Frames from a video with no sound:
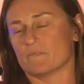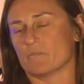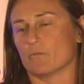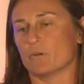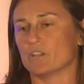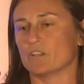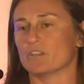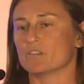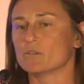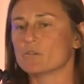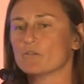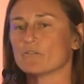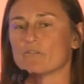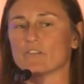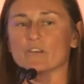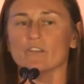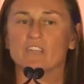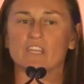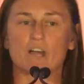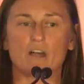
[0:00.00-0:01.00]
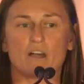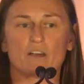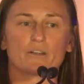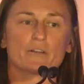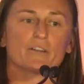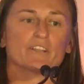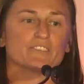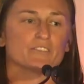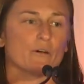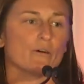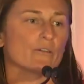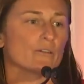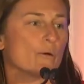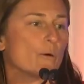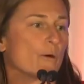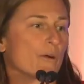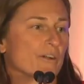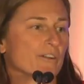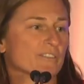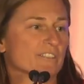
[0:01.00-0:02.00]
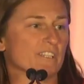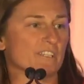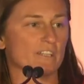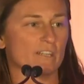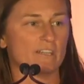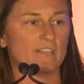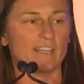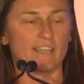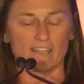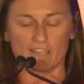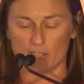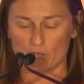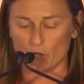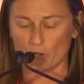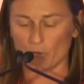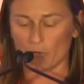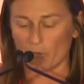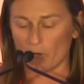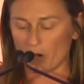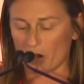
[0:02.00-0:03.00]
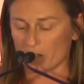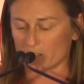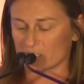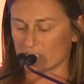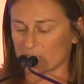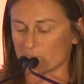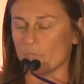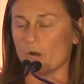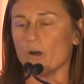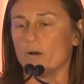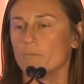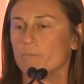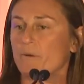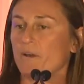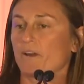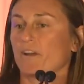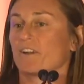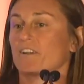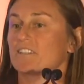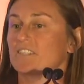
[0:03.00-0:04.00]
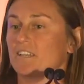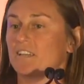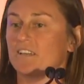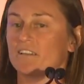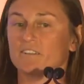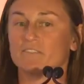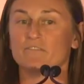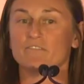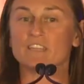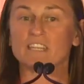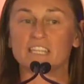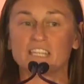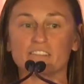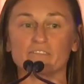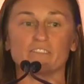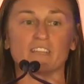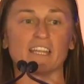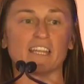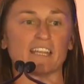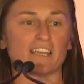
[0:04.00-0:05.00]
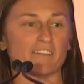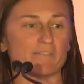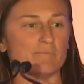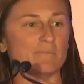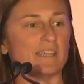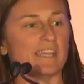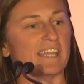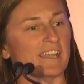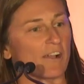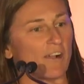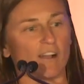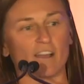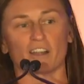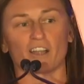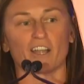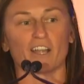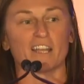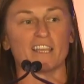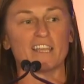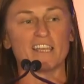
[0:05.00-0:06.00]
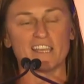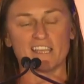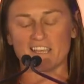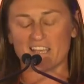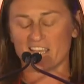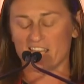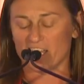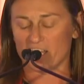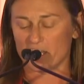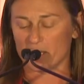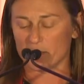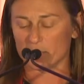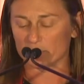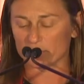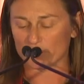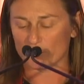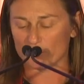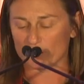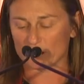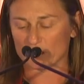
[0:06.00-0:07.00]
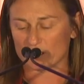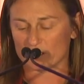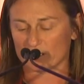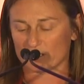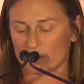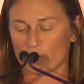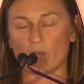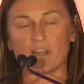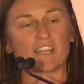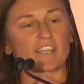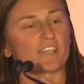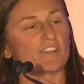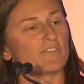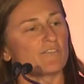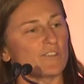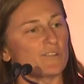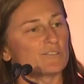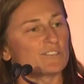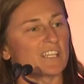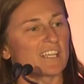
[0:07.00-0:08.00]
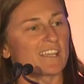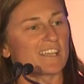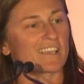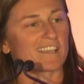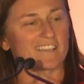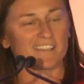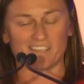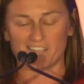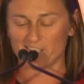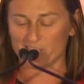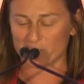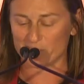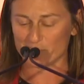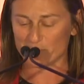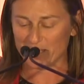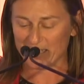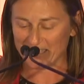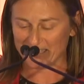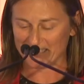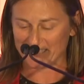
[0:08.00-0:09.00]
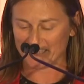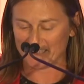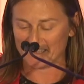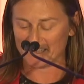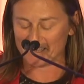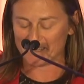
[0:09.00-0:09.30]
when you feel the honor is all yours and you're a small part of the evening of being honored. So it's quite confusing a little bit.